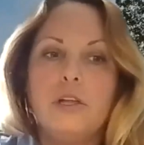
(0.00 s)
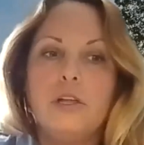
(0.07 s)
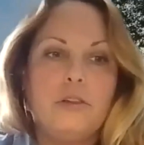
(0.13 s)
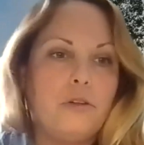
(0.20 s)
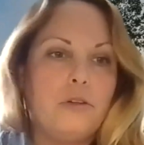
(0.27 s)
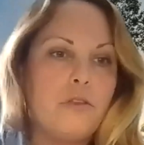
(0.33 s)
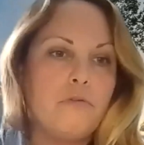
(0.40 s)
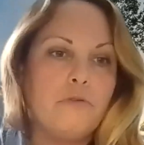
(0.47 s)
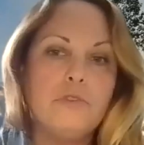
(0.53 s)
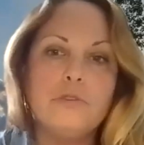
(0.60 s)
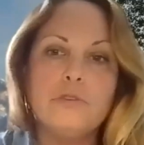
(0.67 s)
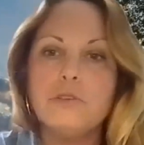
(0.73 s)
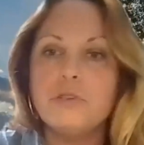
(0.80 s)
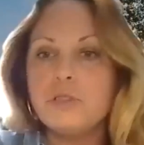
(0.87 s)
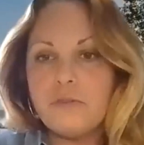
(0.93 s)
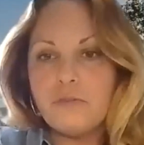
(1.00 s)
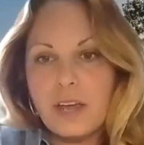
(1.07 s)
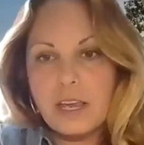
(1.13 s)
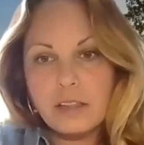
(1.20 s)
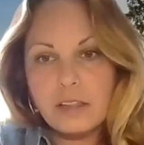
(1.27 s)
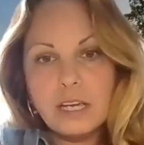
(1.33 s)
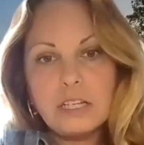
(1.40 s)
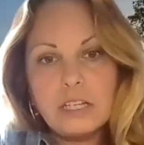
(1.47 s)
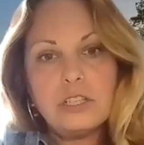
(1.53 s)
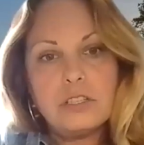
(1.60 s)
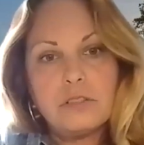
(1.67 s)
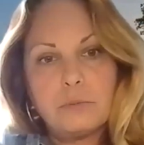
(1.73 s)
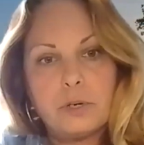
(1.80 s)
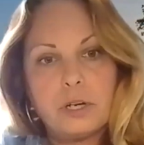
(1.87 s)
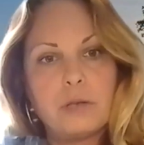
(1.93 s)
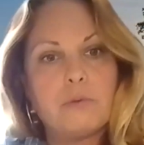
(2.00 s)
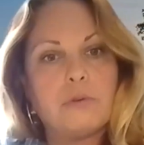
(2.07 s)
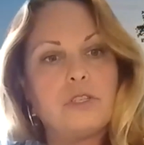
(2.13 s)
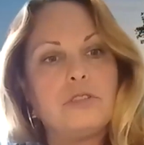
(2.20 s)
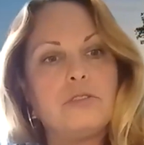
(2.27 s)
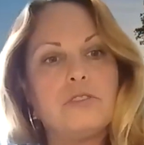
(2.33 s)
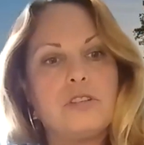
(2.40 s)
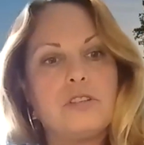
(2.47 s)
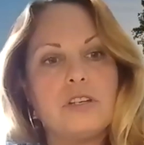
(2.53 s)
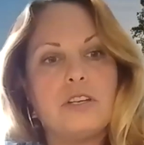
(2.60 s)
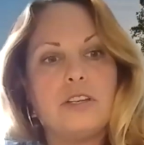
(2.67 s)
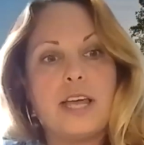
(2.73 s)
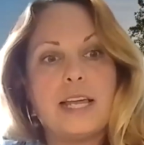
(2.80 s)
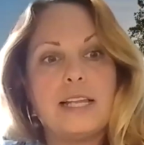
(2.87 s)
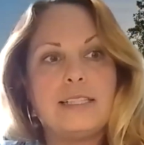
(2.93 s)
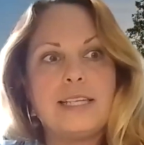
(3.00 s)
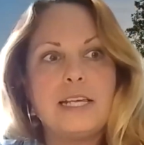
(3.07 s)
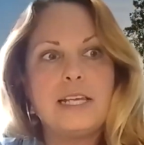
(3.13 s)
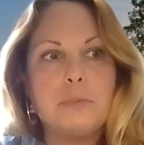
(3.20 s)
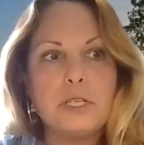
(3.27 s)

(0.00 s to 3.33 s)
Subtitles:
learn the rules and regulations of working with children in the United States,